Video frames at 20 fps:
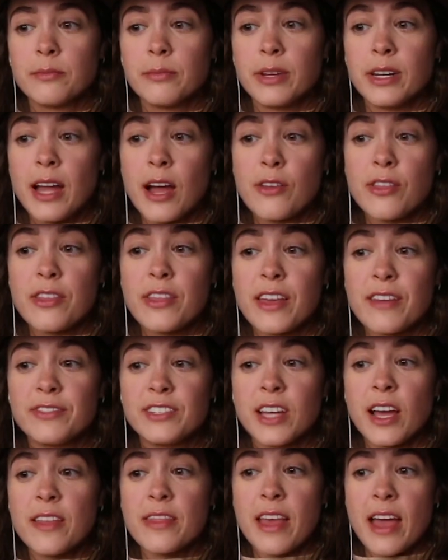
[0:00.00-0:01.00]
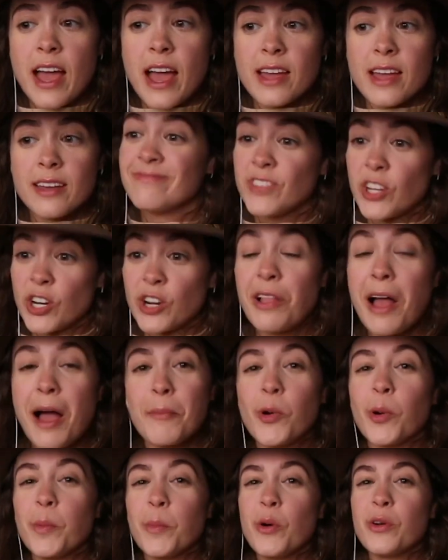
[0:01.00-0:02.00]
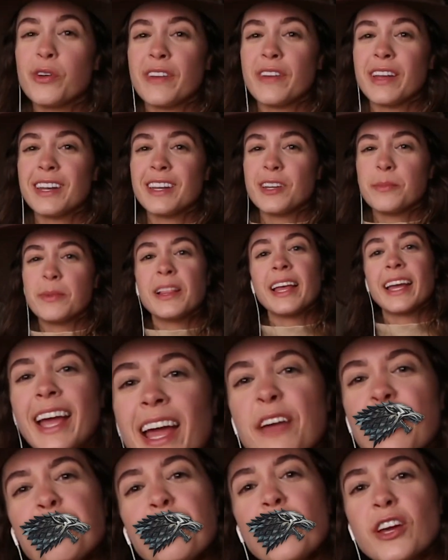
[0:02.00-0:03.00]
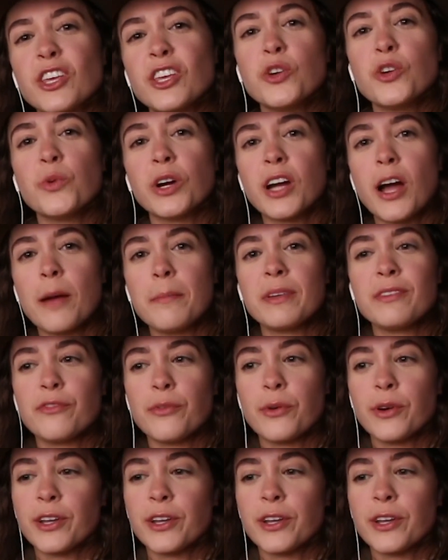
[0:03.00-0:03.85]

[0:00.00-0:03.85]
But now that they've done that, they're a lot more motivated to be like, hey, f*** you, we're coming for